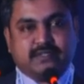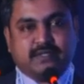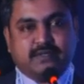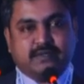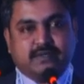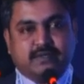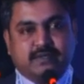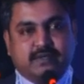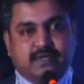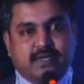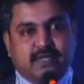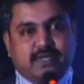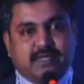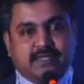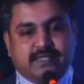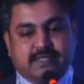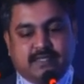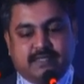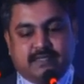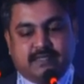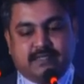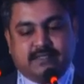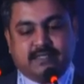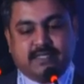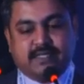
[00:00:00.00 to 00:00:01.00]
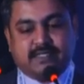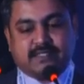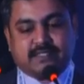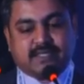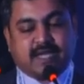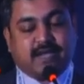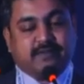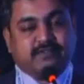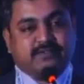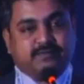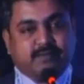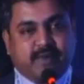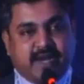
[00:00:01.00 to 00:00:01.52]
the
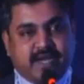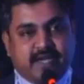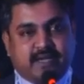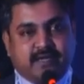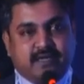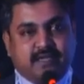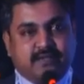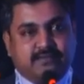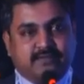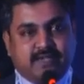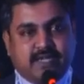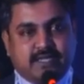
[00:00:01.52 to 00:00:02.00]
staffs might leave.